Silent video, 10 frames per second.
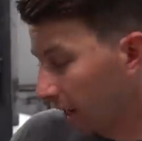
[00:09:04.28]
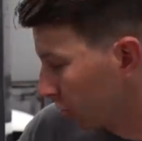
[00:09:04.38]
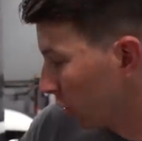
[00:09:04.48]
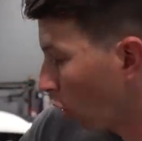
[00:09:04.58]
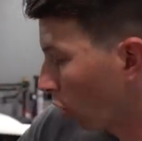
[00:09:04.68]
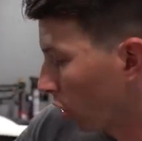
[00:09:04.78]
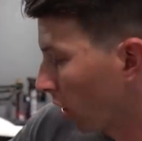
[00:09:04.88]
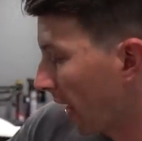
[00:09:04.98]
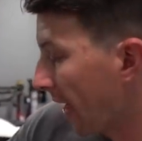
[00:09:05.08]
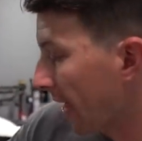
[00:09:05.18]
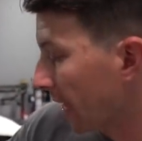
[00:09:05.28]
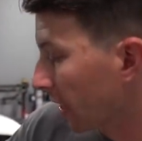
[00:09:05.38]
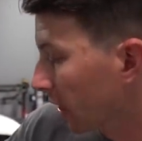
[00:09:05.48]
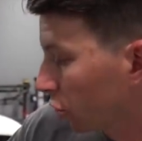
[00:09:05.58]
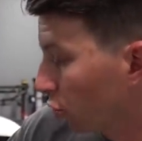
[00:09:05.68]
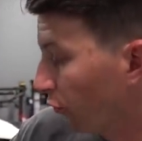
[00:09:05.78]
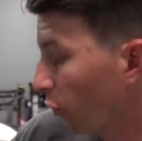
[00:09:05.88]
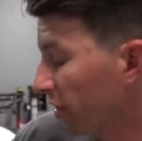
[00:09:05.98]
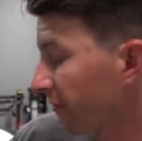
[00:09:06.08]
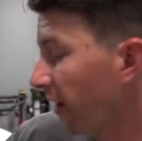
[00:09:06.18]
actually order a
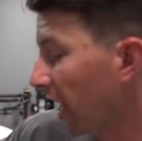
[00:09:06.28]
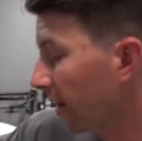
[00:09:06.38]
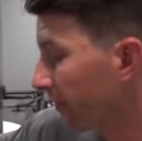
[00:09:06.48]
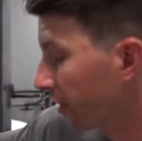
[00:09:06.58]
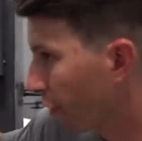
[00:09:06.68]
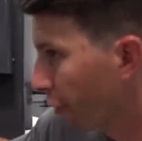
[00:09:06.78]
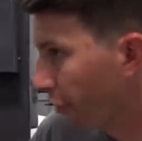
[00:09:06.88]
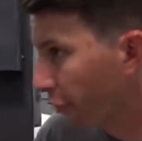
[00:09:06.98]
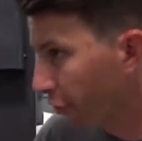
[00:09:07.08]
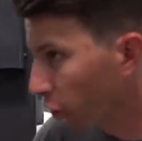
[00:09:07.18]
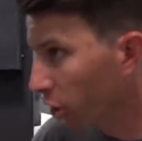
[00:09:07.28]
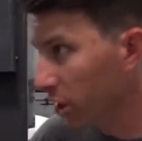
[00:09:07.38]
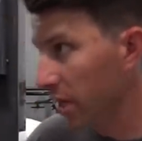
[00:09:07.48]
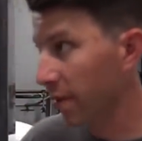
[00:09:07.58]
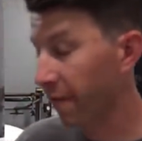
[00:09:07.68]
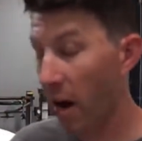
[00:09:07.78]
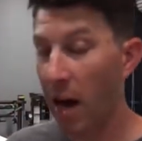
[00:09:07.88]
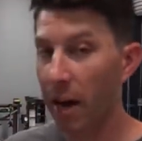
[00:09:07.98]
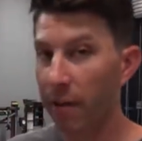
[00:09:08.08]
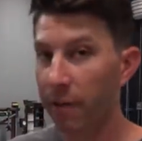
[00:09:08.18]
245,
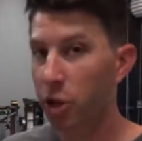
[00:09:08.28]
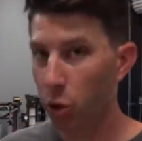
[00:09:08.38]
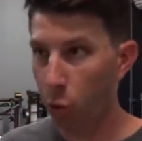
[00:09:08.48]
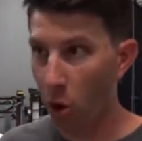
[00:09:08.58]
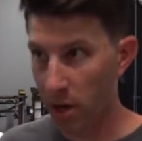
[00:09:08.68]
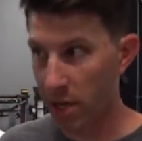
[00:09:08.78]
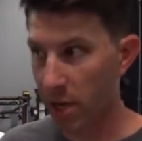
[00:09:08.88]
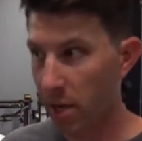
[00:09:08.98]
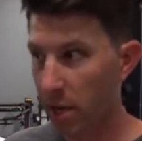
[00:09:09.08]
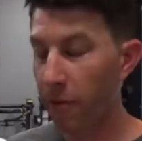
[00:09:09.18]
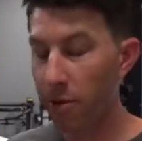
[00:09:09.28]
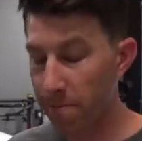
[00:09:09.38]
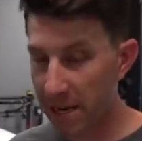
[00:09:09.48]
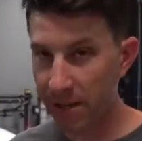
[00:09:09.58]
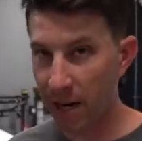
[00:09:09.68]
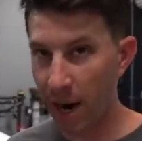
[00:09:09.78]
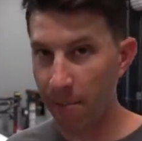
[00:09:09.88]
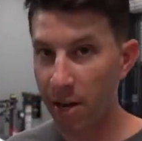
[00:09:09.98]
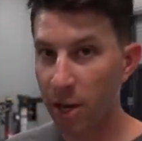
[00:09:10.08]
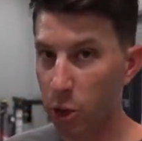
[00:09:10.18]
35, 20 for the
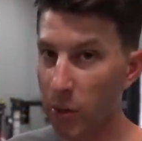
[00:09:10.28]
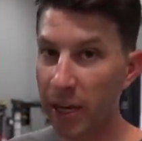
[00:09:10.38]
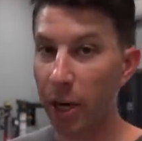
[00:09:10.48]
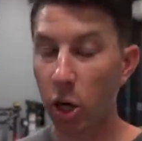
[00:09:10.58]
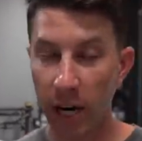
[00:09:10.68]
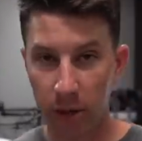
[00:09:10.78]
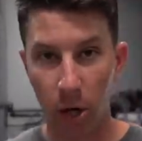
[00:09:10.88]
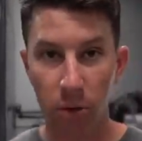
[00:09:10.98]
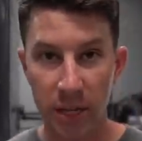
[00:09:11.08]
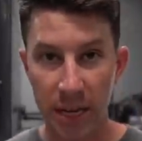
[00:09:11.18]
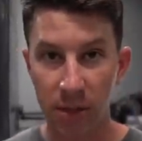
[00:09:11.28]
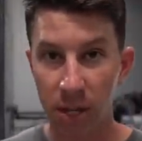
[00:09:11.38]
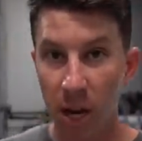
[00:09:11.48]
meantime, so we can correct the ODs.